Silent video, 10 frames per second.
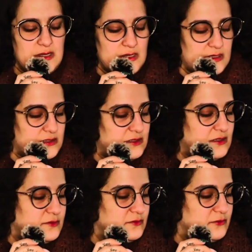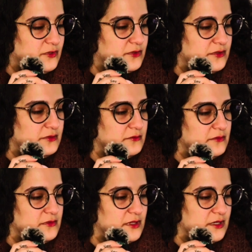I am wearing
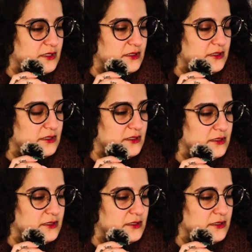my,